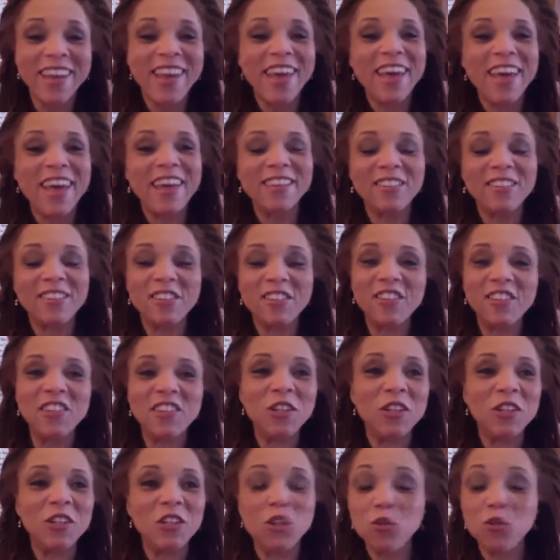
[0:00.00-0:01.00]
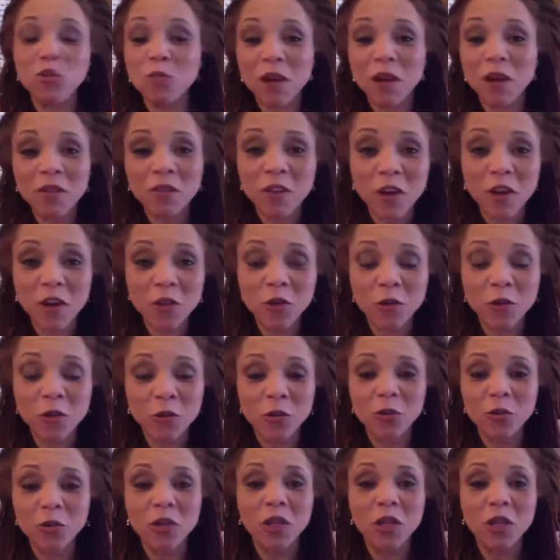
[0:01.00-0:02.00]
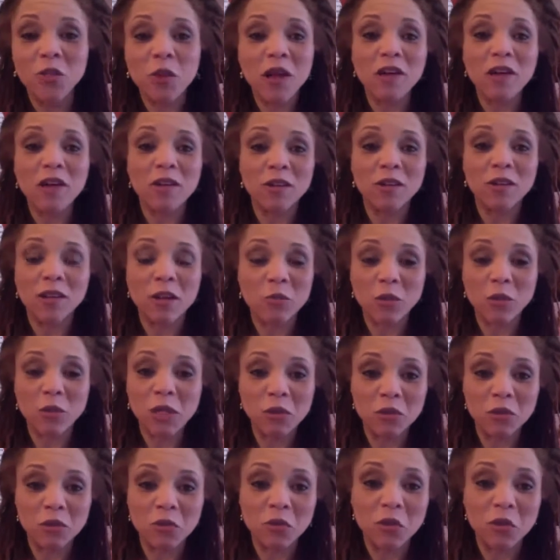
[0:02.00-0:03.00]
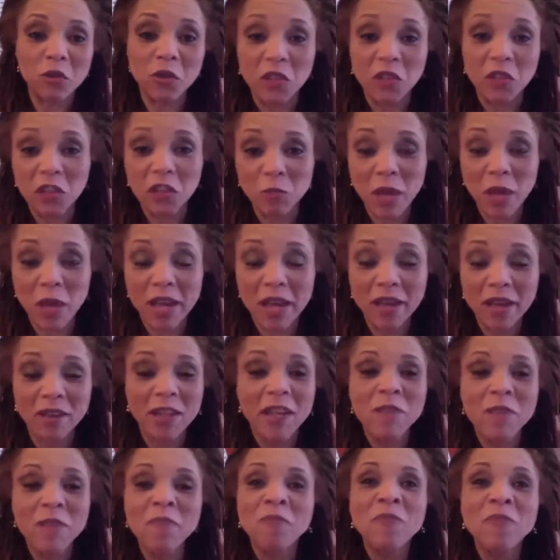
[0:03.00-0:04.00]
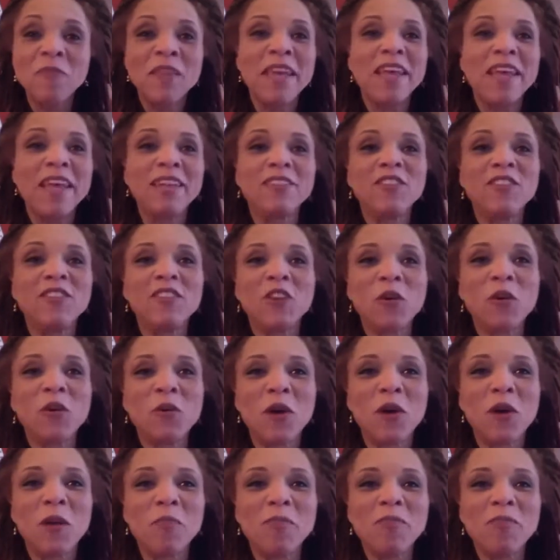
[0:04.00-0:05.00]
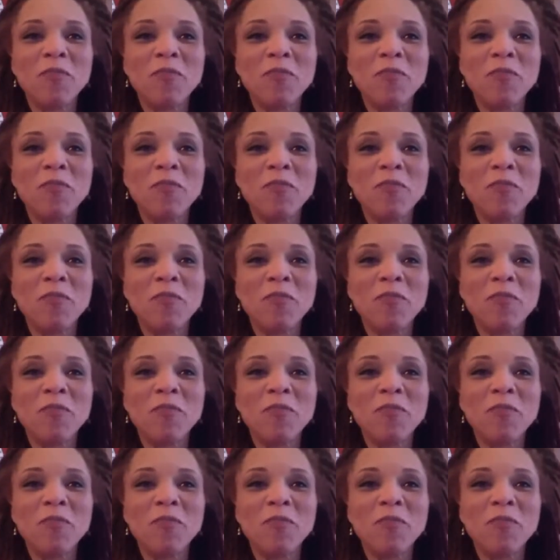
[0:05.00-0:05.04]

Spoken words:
and she knew my father really well when he was a very young man. And so and